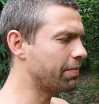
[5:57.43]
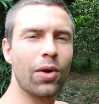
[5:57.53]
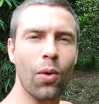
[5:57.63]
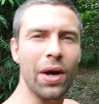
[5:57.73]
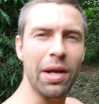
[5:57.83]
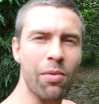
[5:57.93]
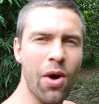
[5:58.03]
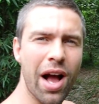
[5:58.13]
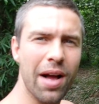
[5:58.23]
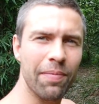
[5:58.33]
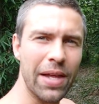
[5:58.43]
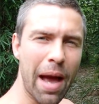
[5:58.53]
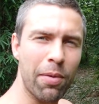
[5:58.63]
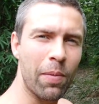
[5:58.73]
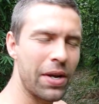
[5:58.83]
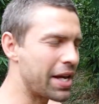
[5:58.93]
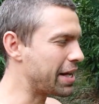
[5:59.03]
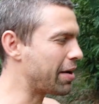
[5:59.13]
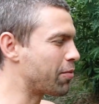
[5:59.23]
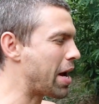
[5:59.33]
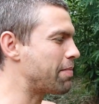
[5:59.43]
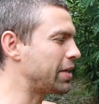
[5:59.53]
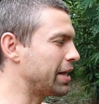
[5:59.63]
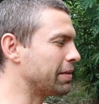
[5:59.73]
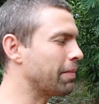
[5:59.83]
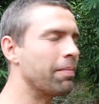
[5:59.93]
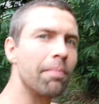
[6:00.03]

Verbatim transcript: Guay Namwa, the apple banana wrapped in